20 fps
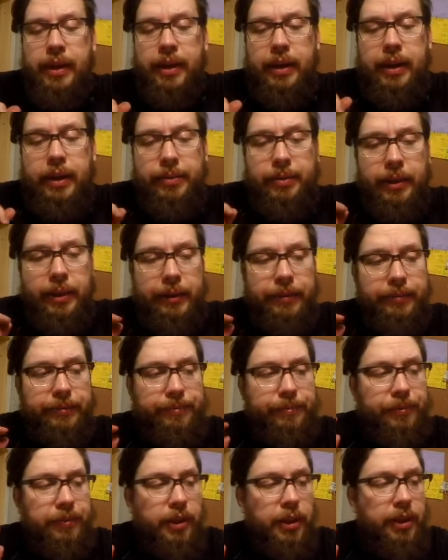Anyway,
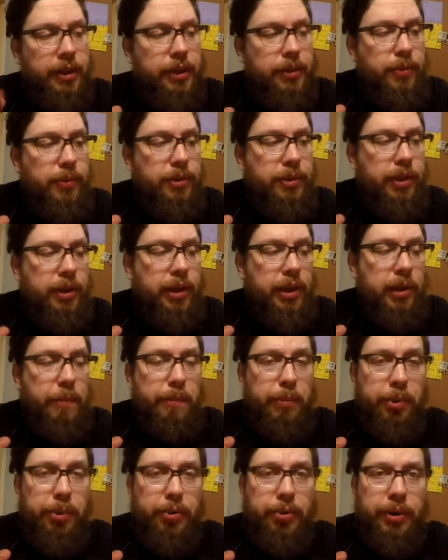this was the
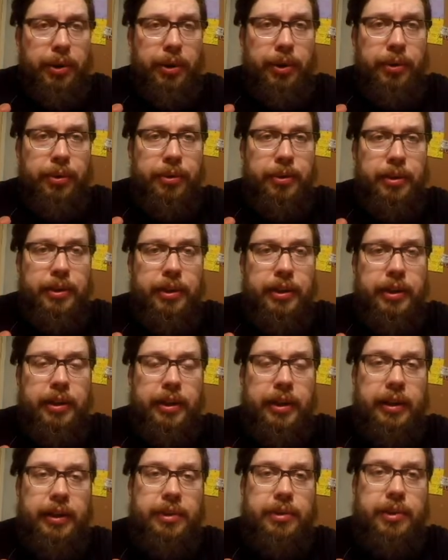Ippudo
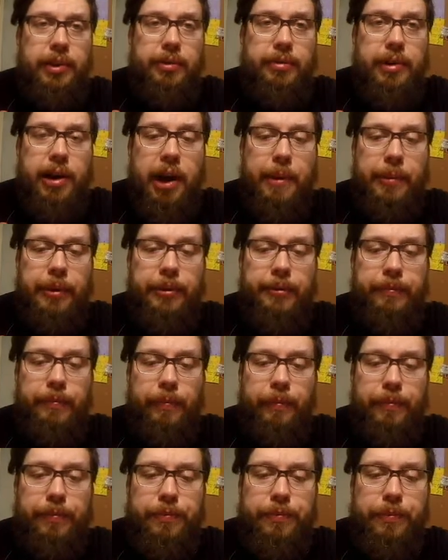instant ramen.
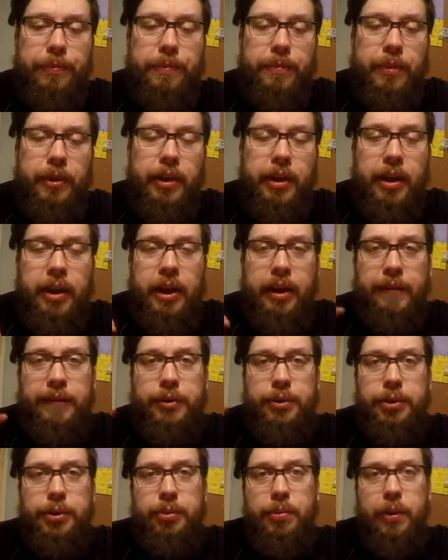I have
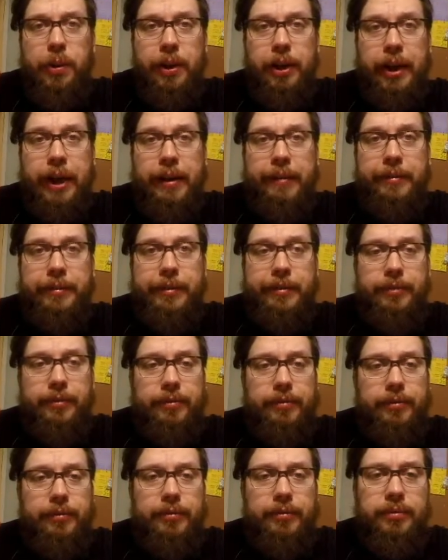two more left.
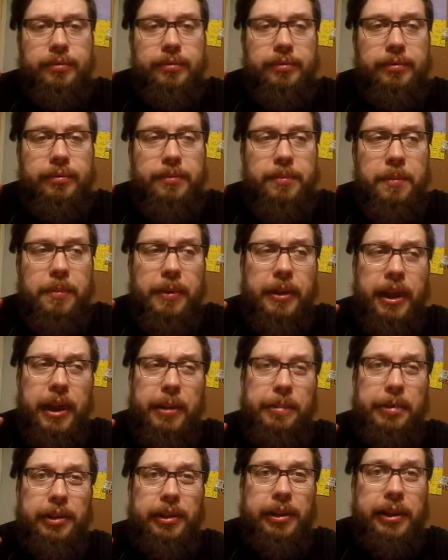I
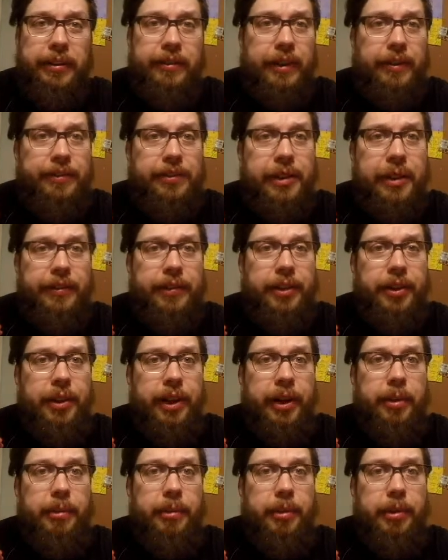believe I've saved
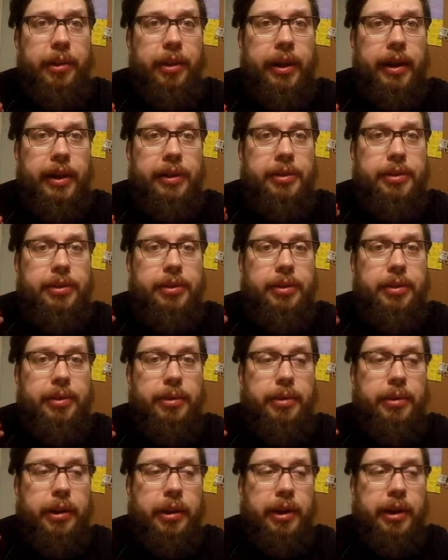the last
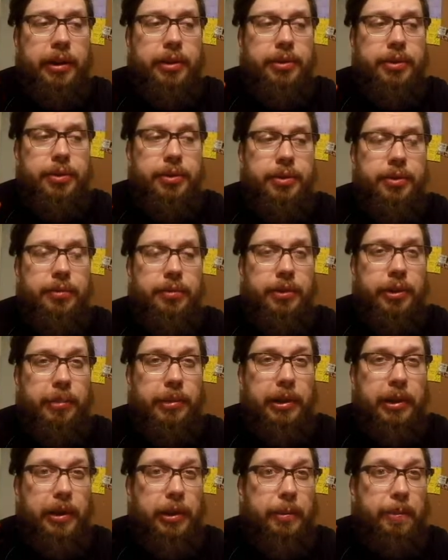uh, two for
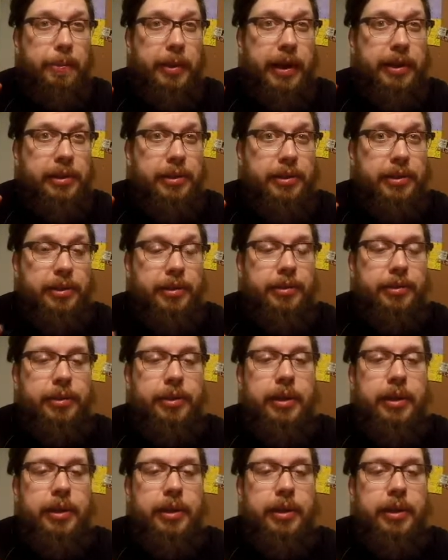being the best two.